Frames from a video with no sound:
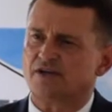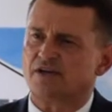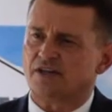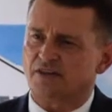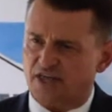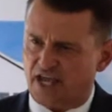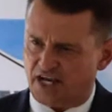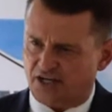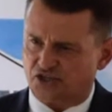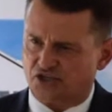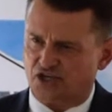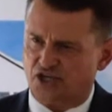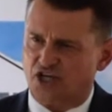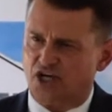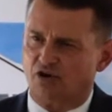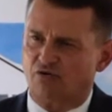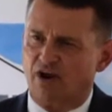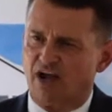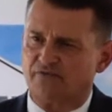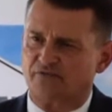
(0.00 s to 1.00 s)
thanks to
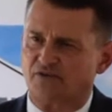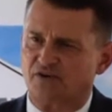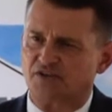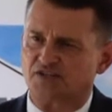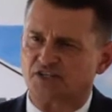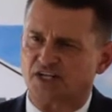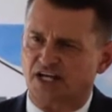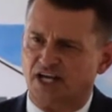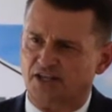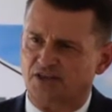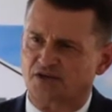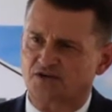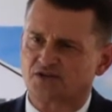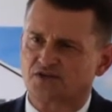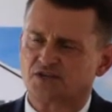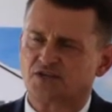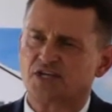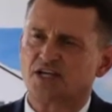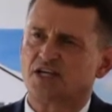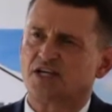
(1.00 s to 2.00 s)
your efforts and
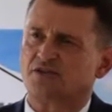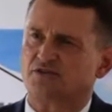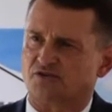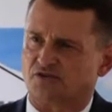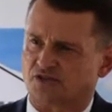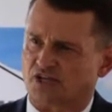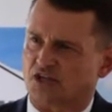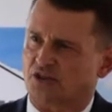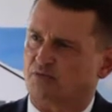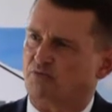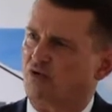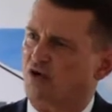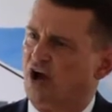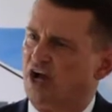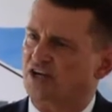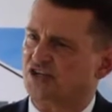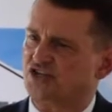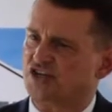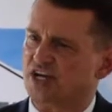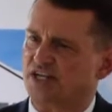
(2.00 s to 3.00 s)
others. There's other
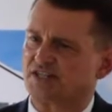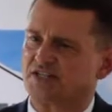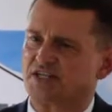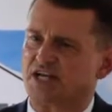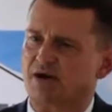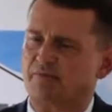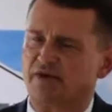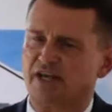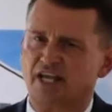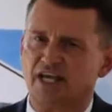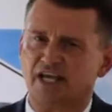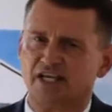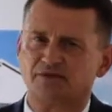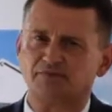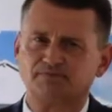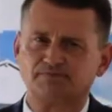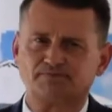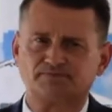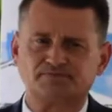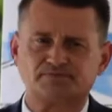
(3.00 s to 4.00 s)
projects coming in.
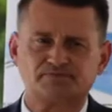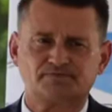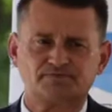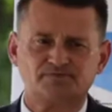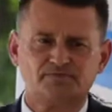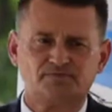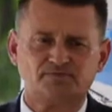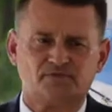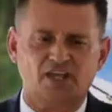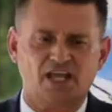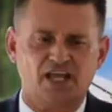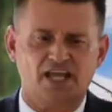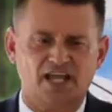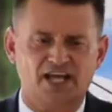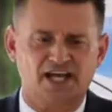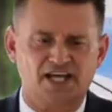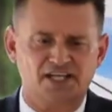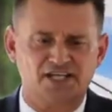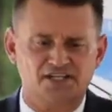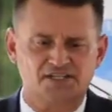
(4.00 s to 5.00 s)

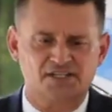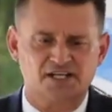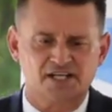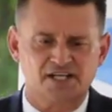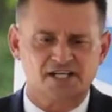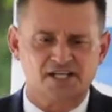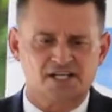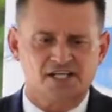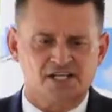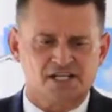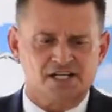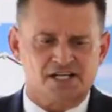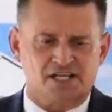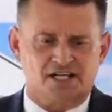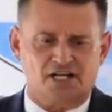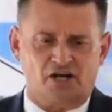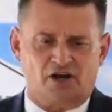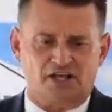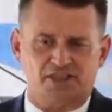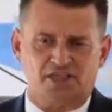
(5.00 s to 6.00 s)
And,
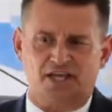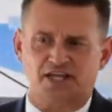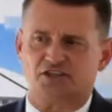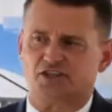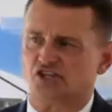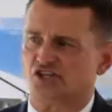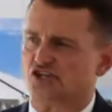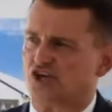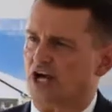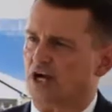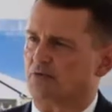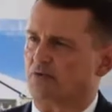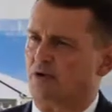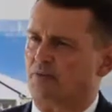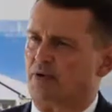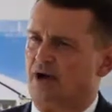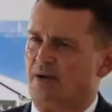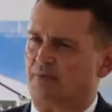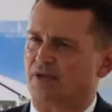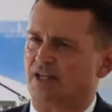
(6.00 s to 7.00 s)
I think the general
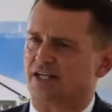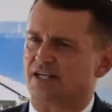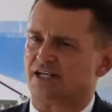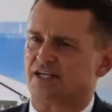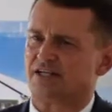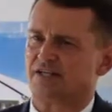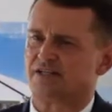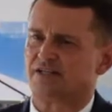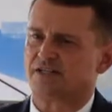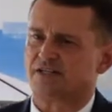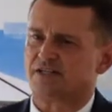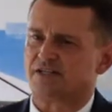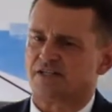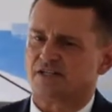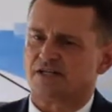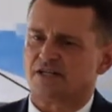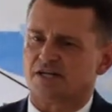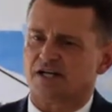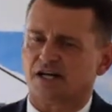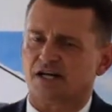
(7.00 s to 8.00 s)
public,
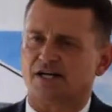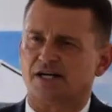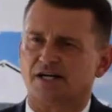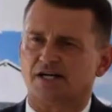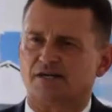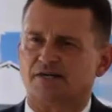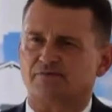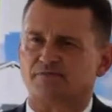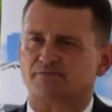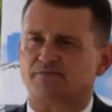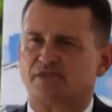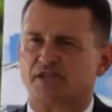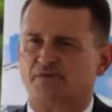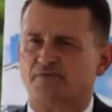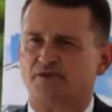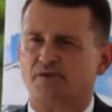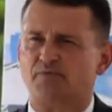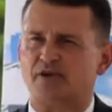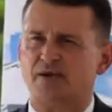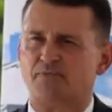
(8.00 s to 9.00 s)

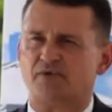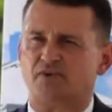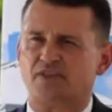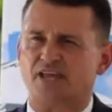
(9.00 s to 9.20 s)
the people